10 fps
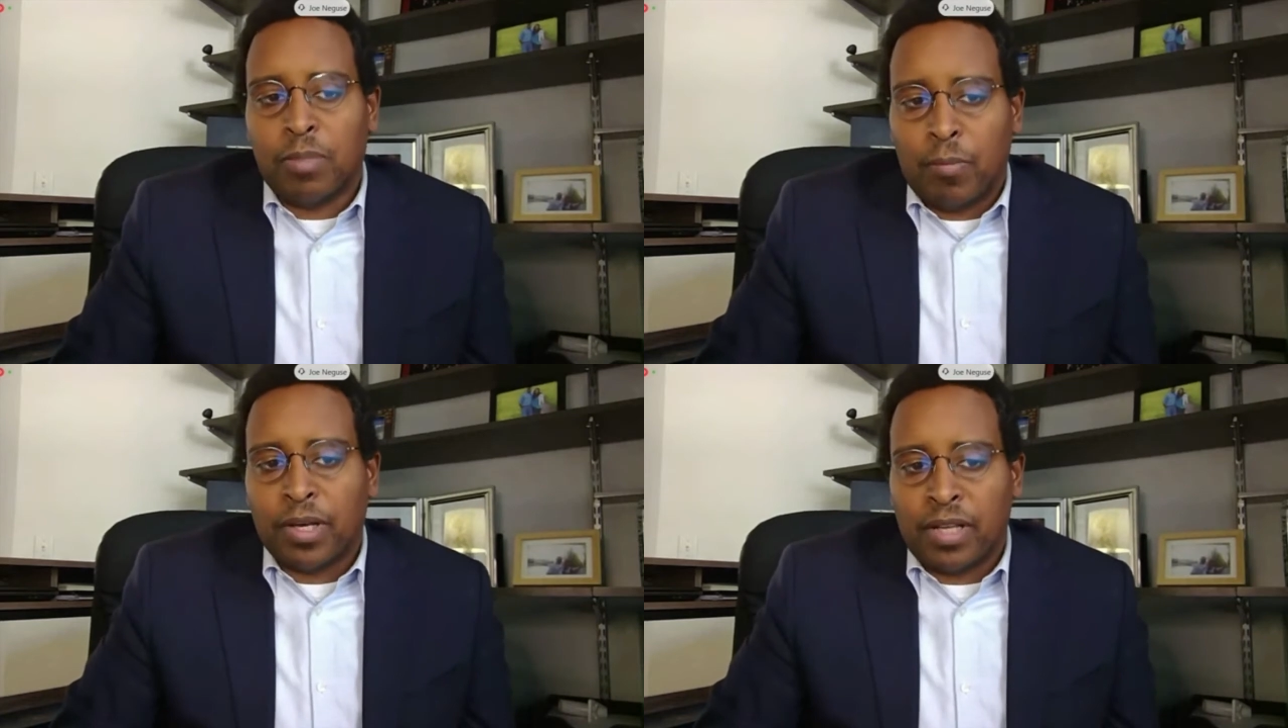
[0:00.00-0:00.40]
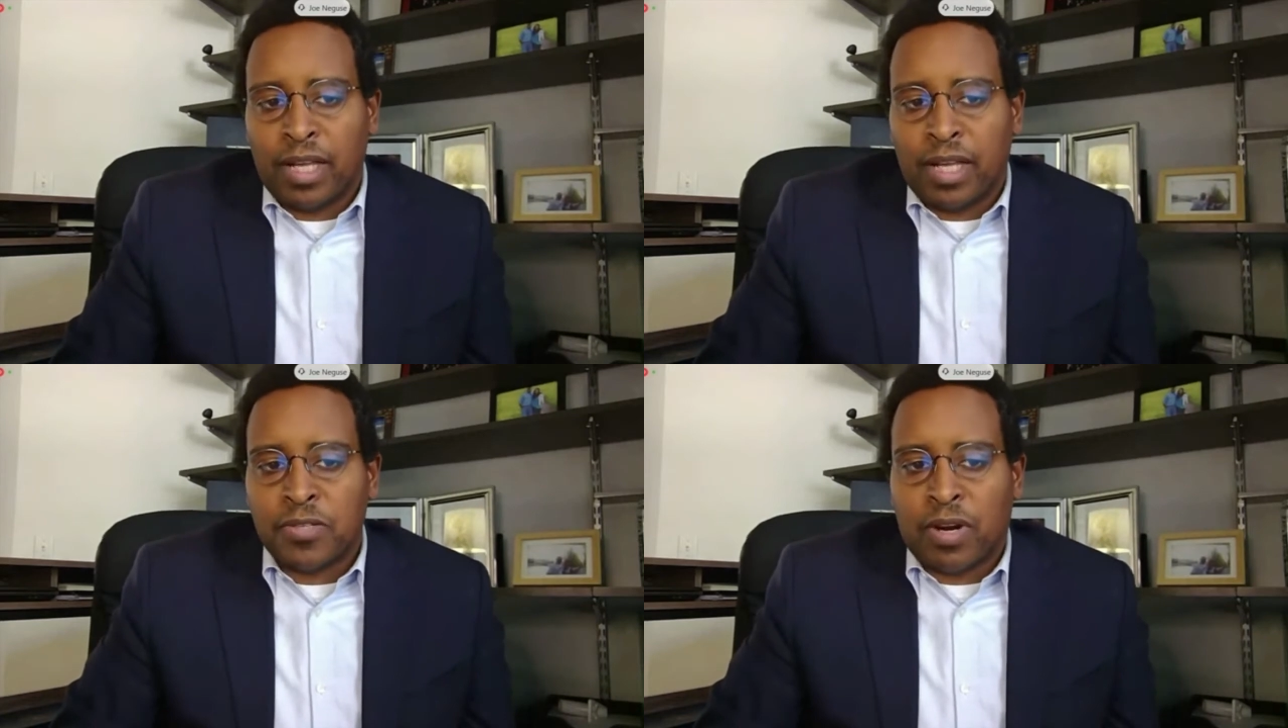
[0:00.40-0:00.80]
public
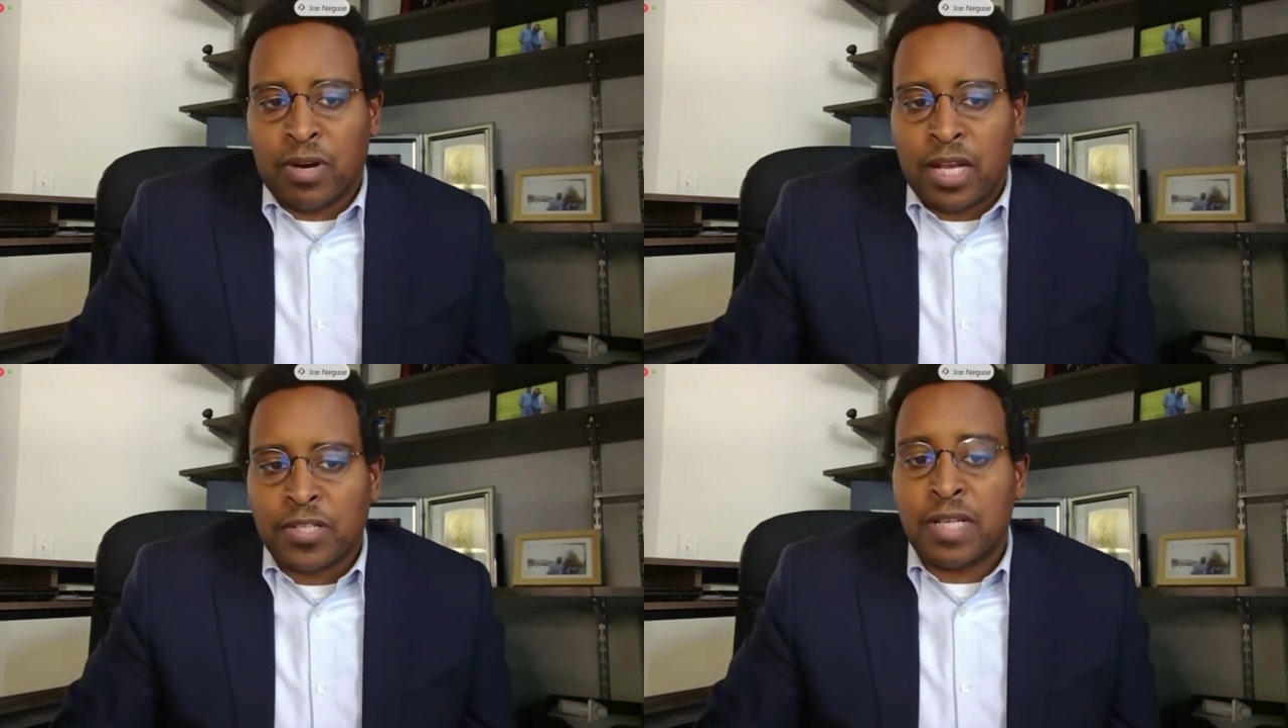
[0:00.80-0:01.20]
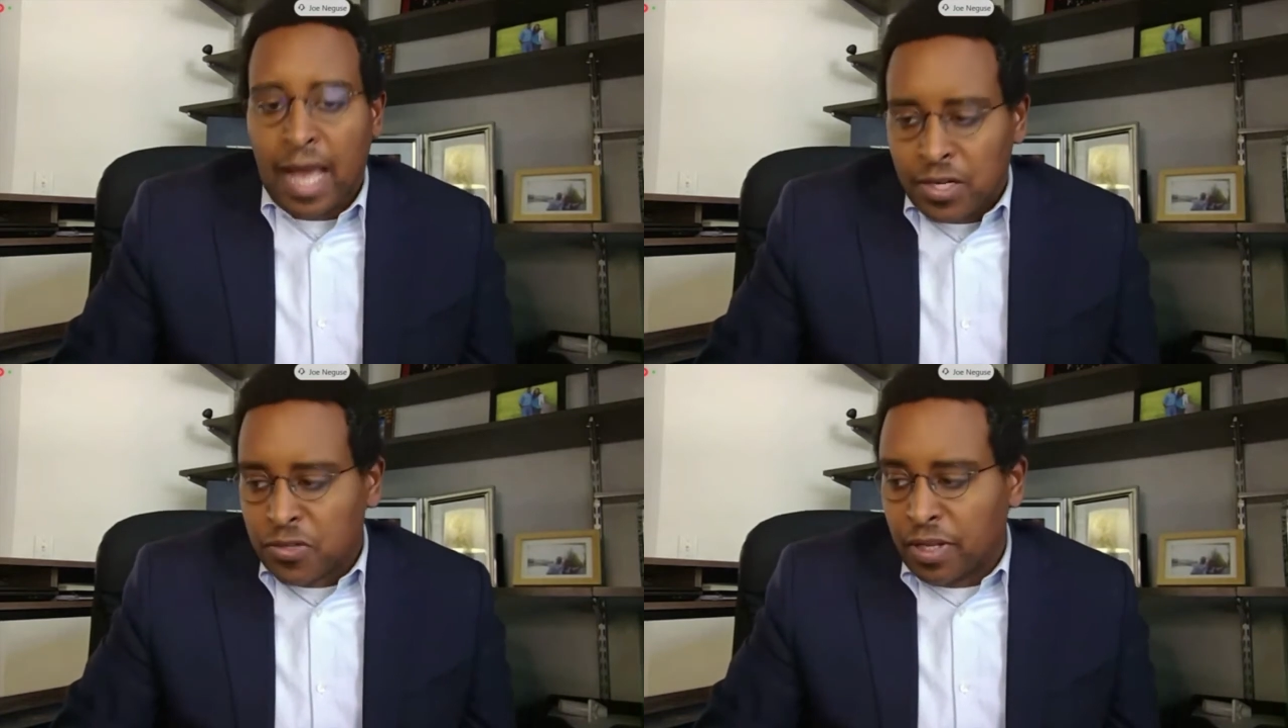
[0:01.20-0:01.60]
lands recreation
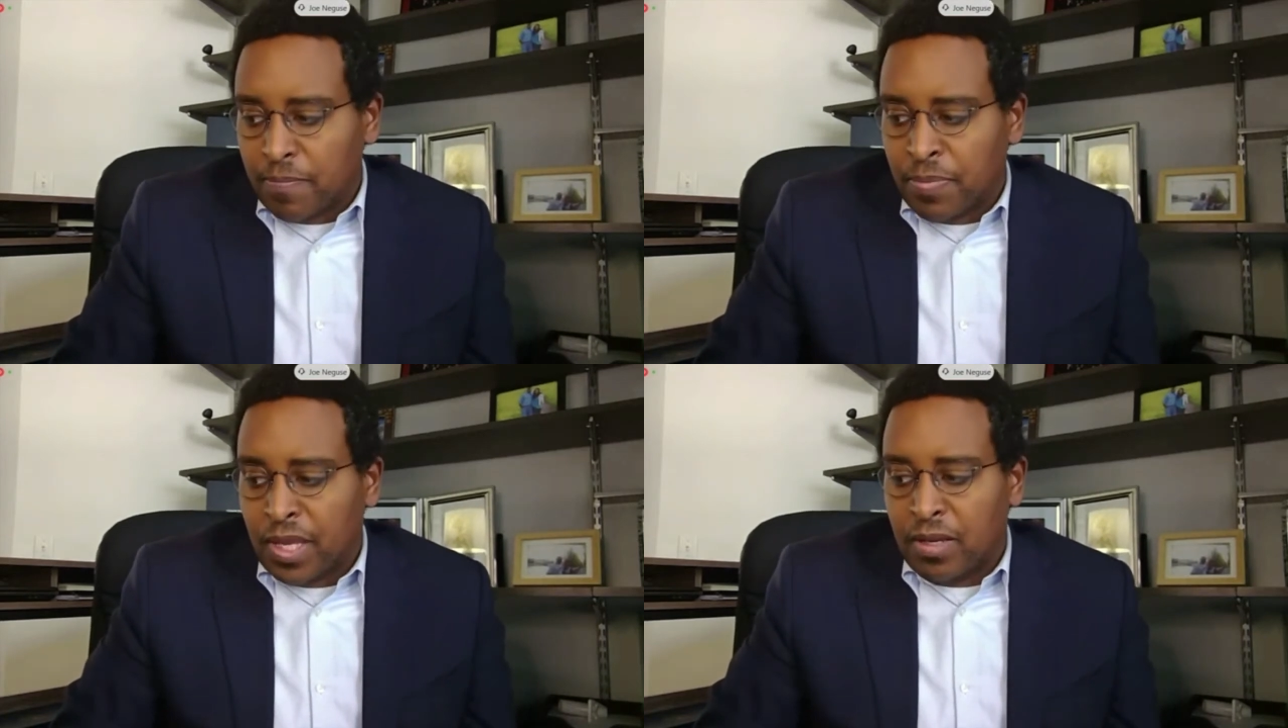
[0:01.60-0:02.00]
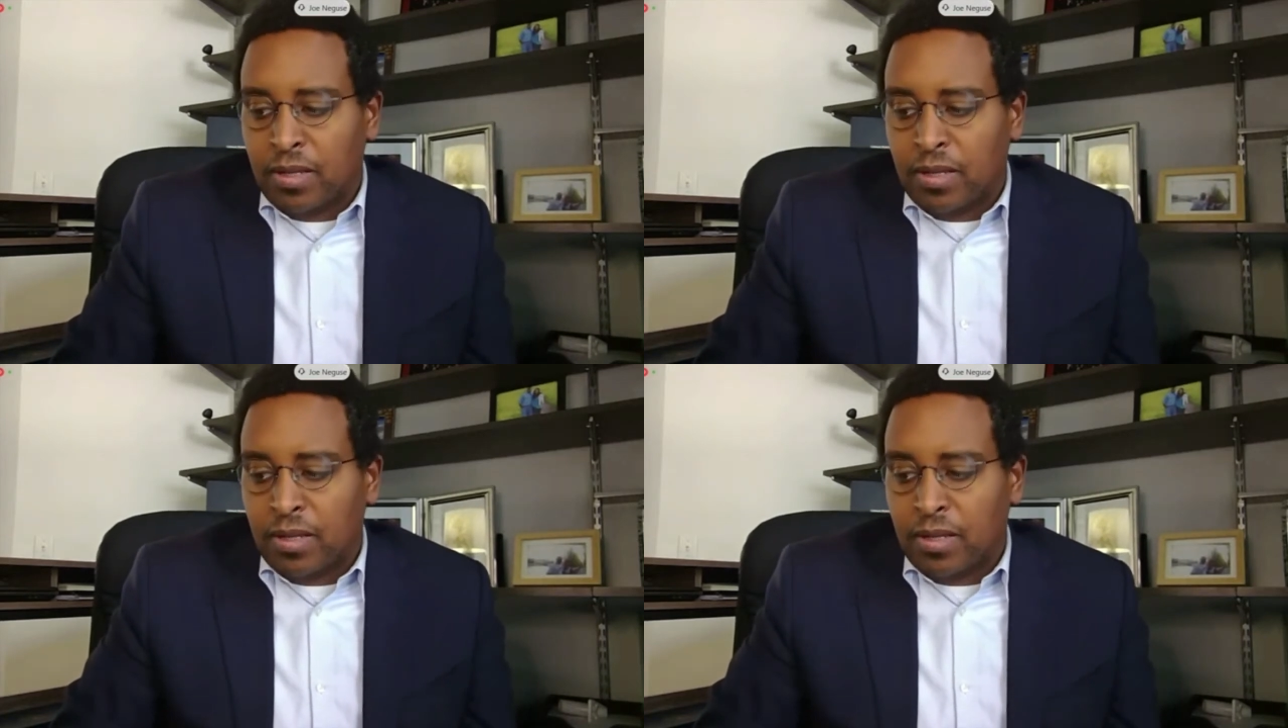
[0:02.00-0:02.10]
nationally.